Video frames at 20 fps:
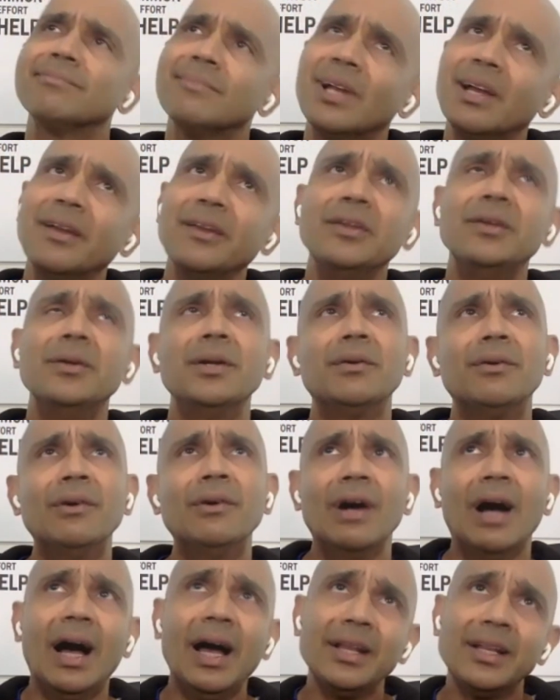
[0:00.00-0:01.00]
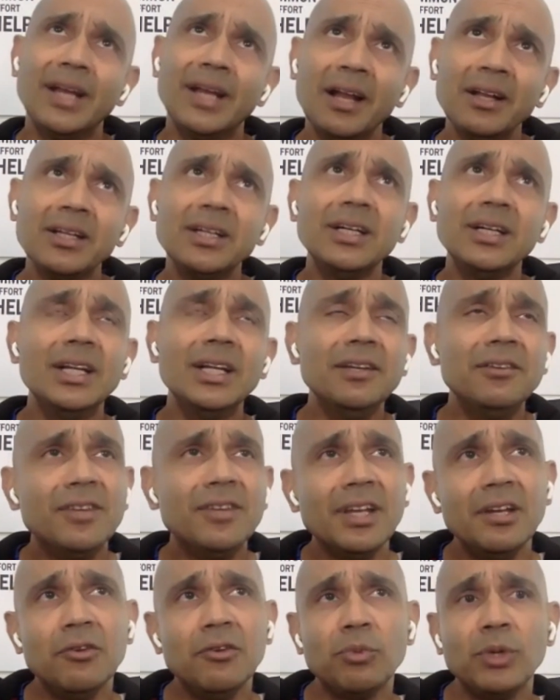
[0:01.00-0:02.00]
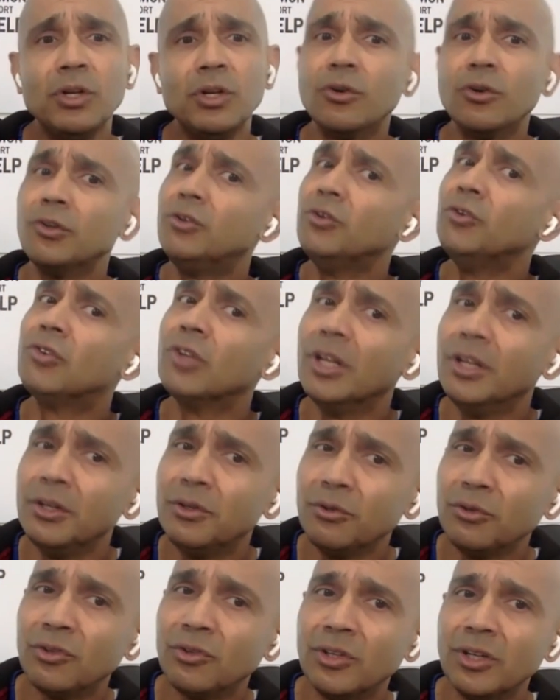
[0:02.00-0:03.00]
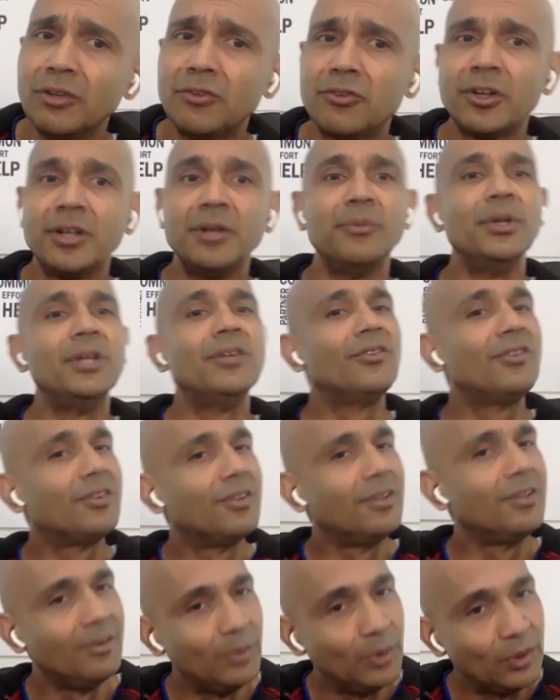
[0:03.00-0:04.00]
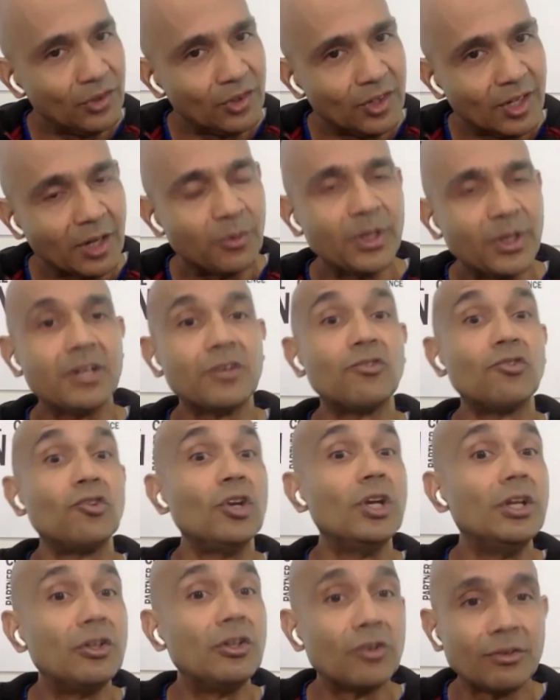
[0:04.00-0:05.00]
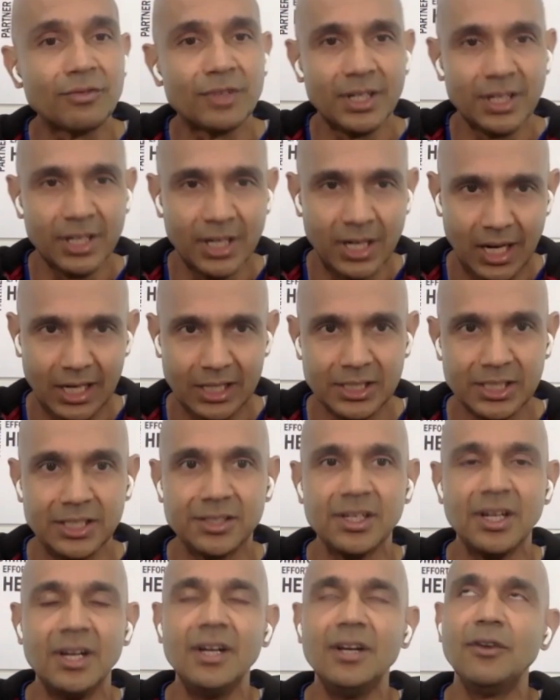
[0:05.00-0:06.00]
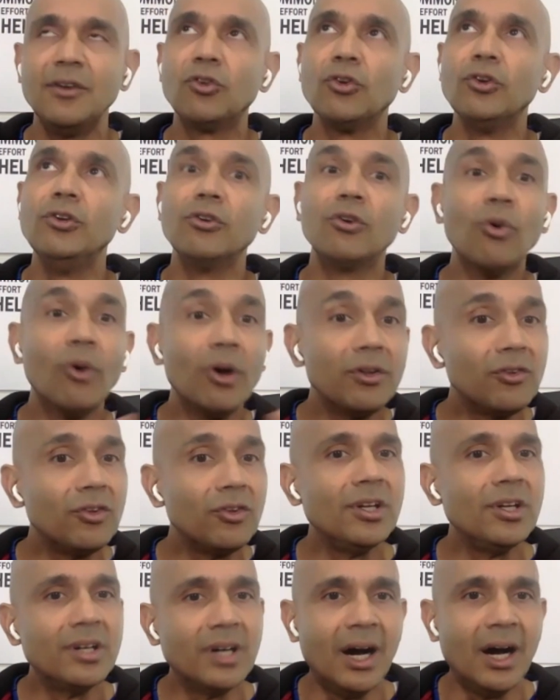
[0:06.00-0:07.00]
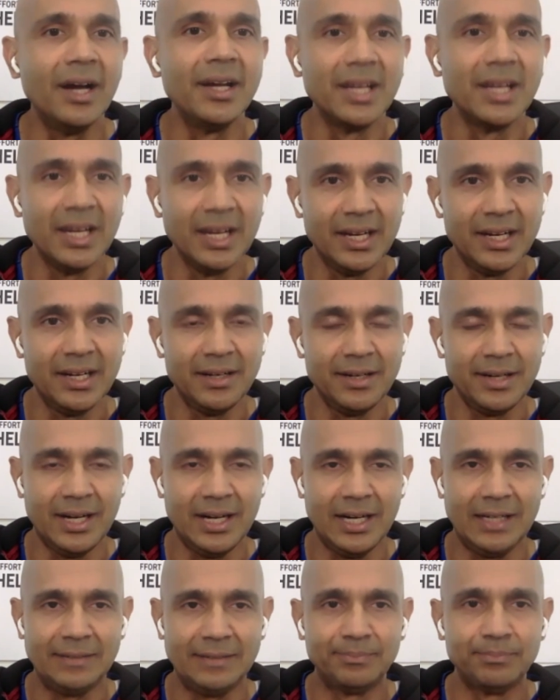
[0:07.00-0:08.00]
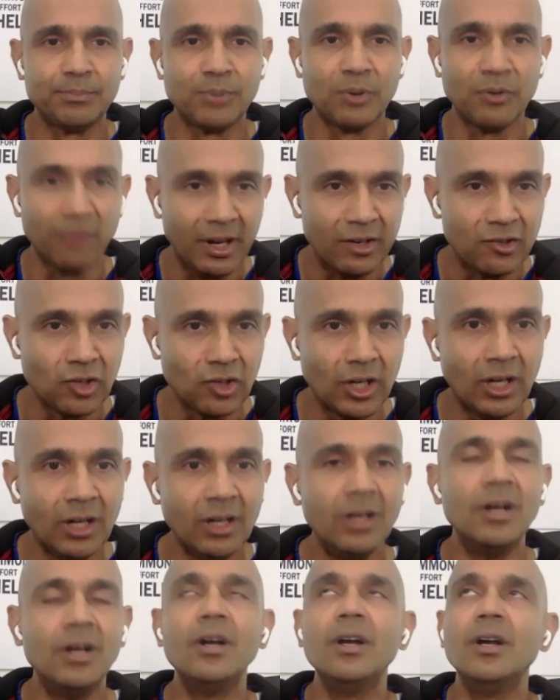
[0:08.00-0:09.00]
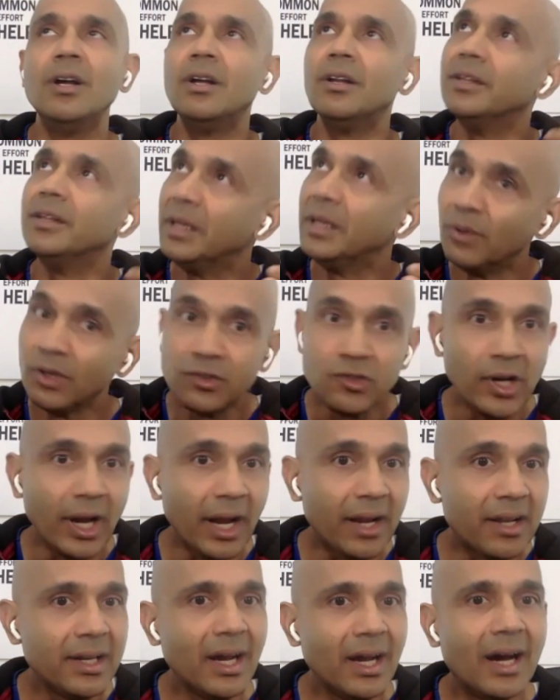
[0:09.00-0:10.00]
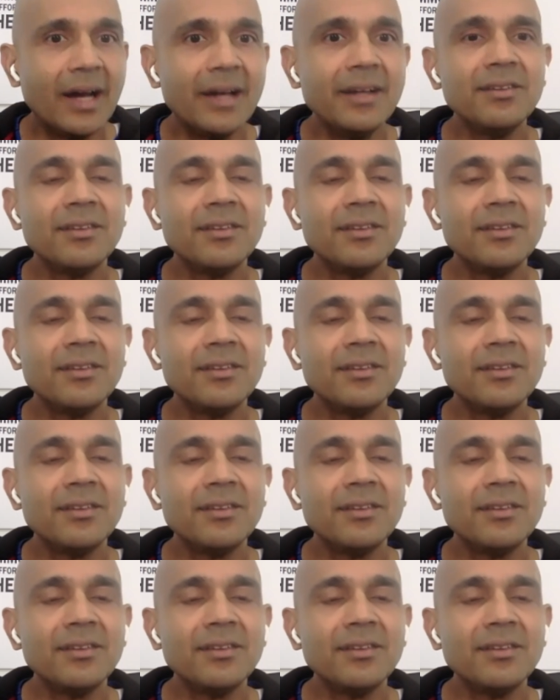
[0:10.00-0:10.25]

you know, at that early stage, we don't usually do surgery. We stick with a change of the glasses. So you go and see your eye care professional. They will check the eyes.